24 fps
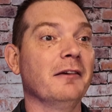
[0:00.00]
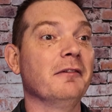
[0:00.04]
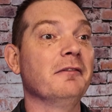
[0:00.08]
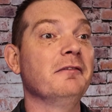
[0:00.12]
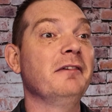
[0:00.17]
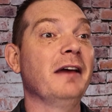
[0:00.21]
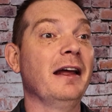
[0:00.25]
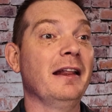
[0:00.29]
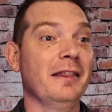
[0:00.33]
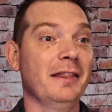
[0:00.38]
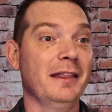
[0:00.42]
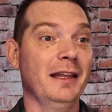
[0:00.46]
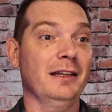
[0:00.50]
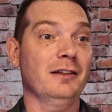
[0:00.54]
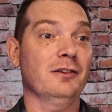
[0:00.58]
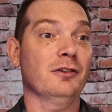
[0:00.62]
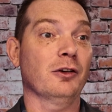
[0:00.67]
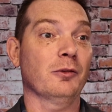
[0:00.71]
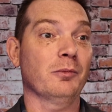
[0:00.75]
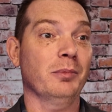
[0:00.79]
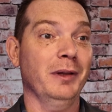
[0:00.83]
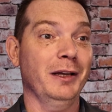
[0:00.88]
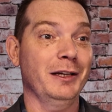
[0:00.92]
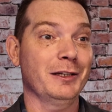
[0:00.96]
event that
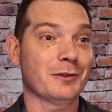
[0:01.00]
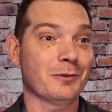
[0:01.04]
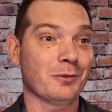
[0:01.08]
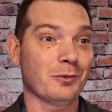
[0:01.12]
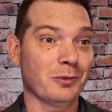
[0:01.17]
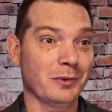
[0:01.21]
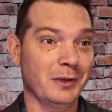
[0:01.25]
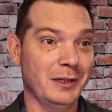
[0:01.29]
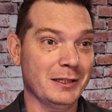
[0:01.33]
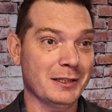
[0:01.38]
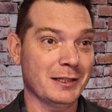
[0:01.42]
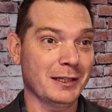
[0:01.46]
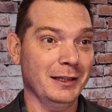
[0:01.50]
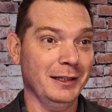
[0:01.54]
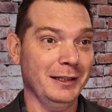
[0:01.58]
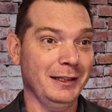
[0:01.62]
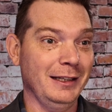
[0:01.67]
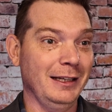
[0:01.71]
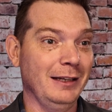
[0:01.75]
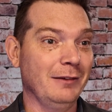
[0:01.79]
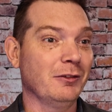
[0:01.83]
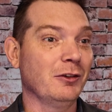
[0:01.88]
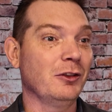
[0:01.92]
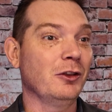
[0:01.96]
took place recently,
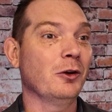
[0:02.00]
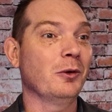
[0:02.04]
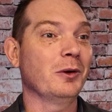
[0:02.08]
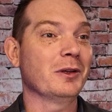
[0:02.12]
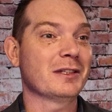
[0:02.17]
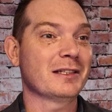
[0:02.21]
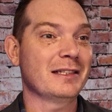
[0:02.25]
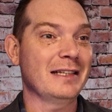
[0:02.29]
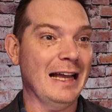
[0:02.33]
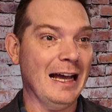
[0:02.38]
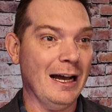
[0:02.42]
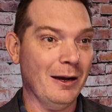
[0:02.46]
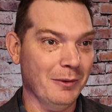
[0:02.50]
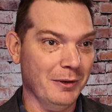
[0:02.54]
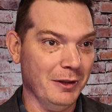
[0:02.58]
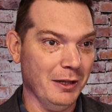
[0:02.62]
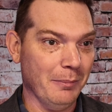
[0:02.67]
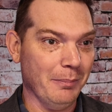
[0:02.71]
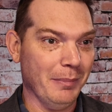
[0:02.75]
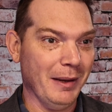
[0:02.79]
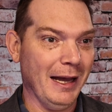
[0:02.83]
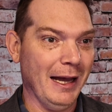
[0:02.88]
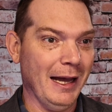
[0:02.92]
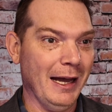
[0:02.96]
even though it's now in the
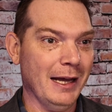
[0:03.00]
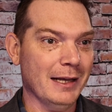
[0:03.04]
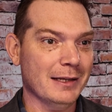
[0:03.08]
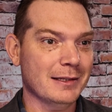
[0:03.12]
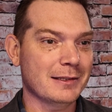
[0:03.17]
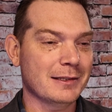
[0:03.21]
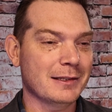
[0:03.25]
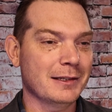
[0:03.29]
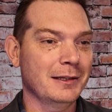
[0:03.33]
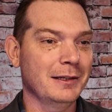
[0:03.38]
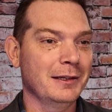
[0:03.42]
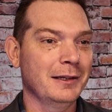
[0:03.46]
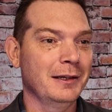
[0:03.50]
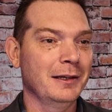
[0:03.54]
past,